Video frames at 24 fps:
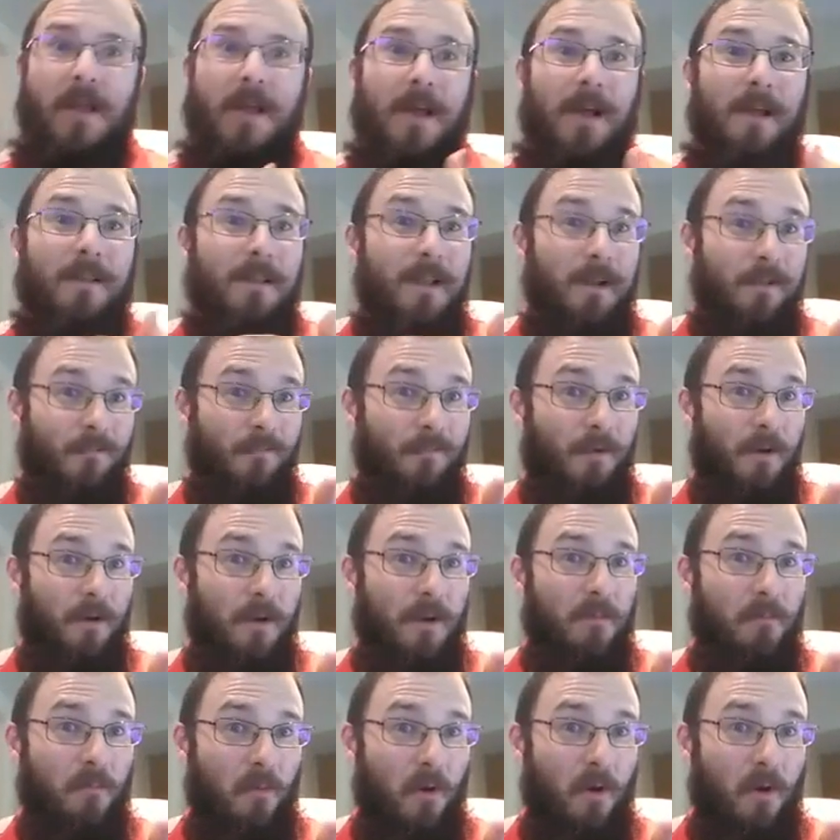And that's a very
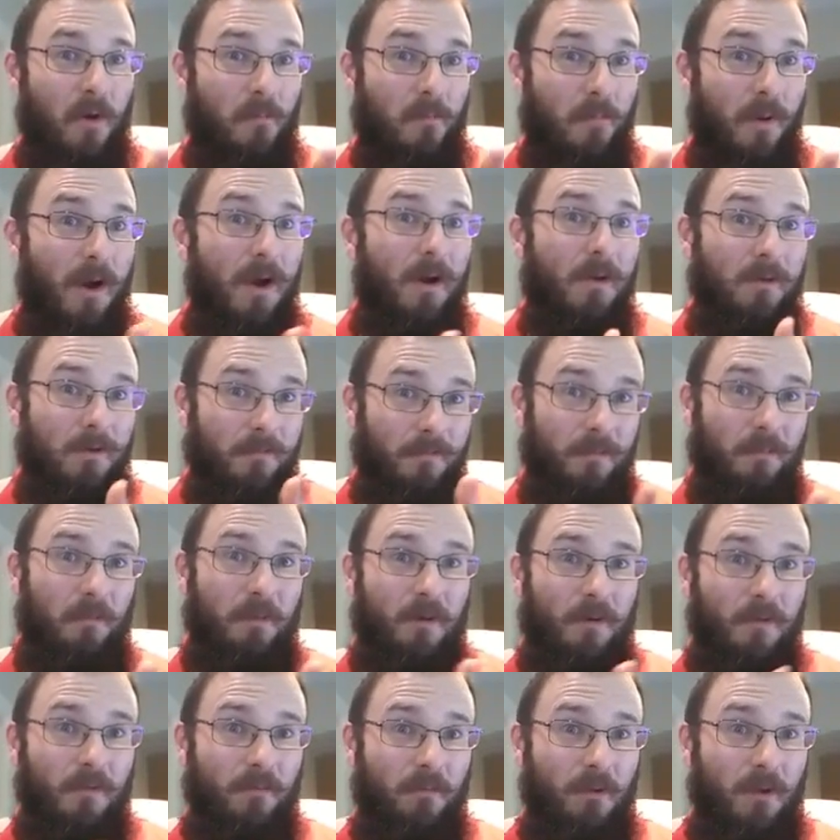important part of the
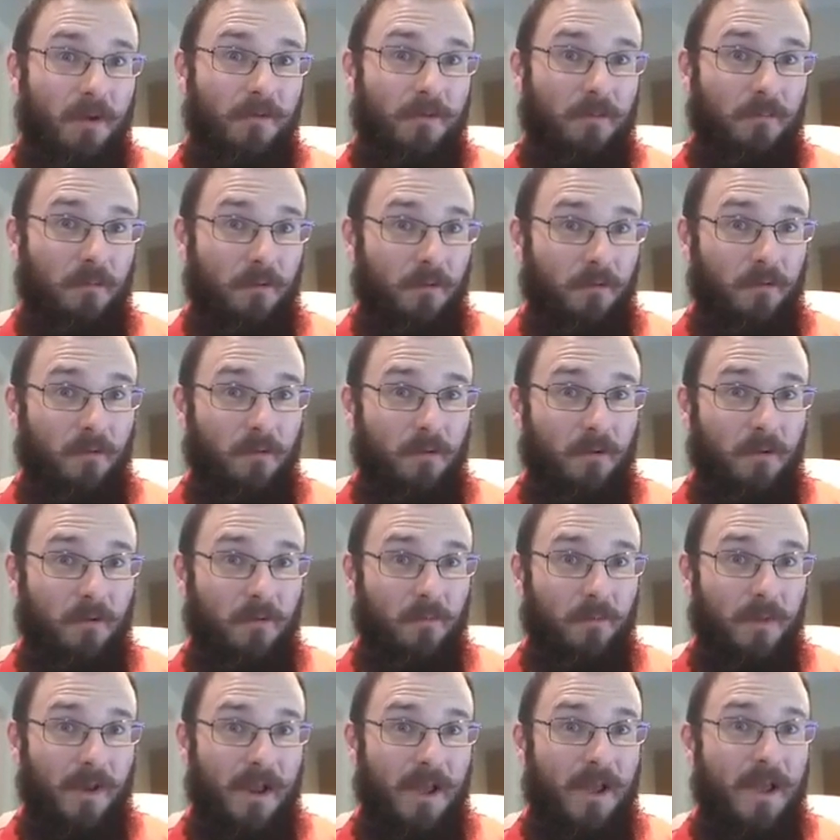Pierce Brosnan persona to
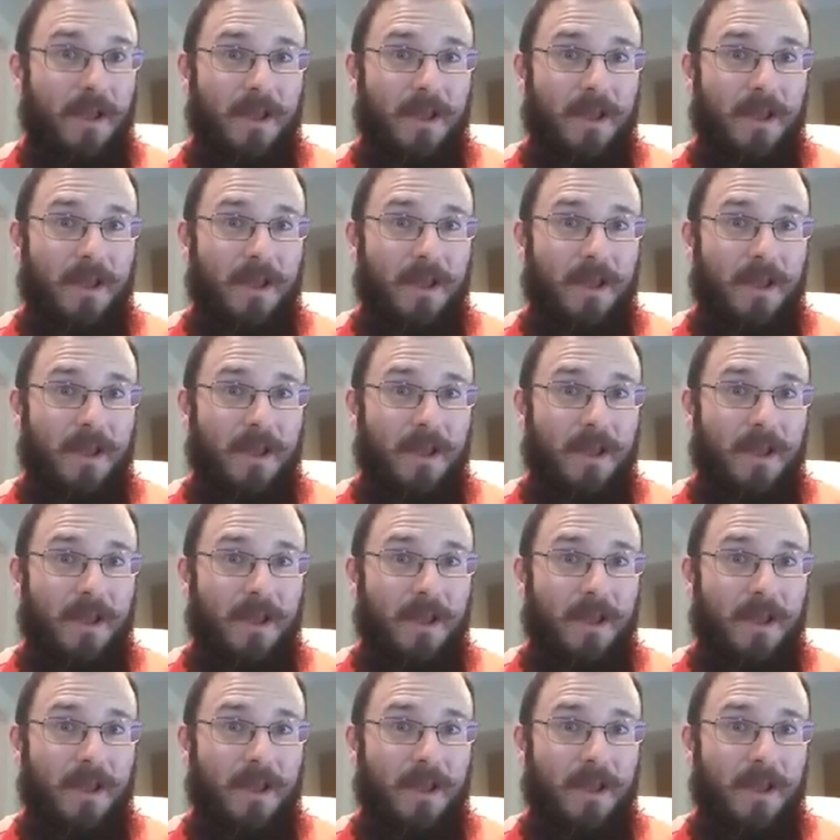me.